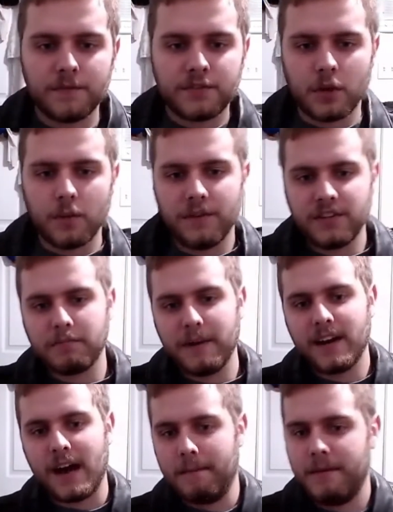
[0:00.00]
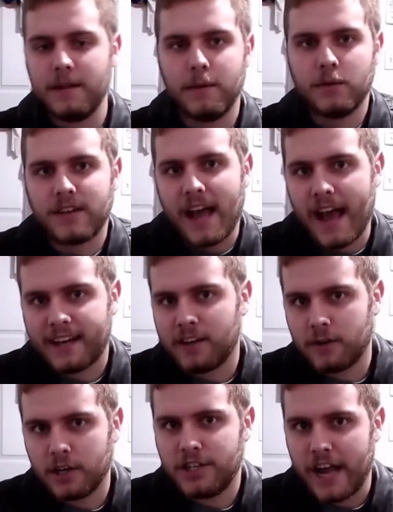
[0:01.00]
So this may not be the most
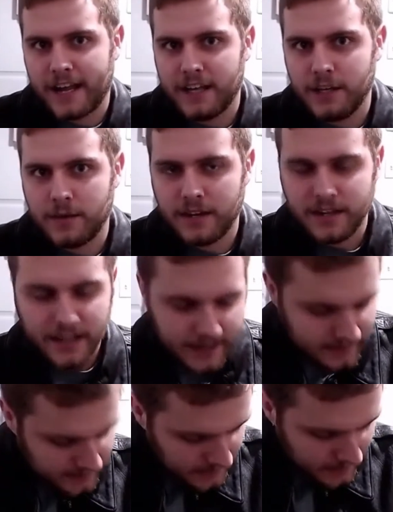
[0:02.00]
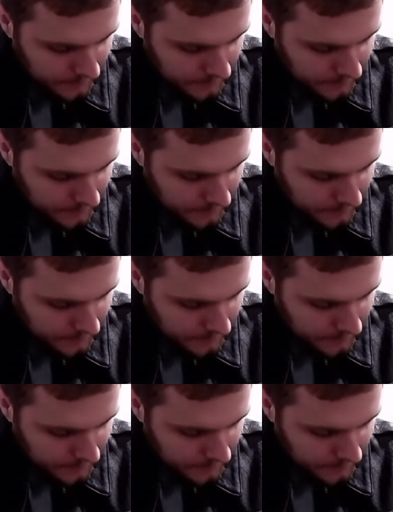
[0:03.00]
accurate jacket you can get,